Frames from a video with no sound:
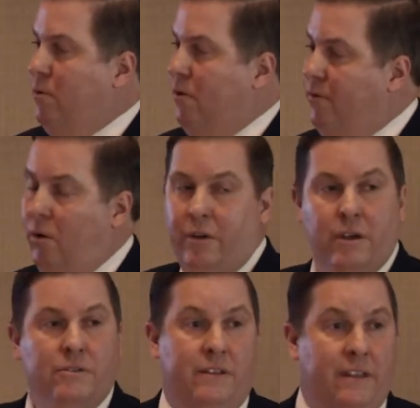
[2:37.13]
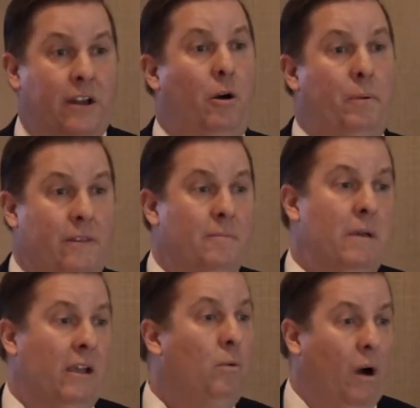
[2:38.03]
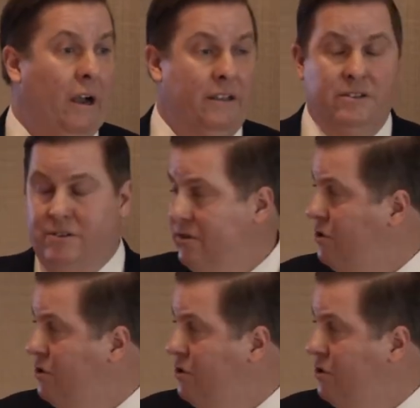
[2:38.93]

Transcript: portfolios and then helping them make wise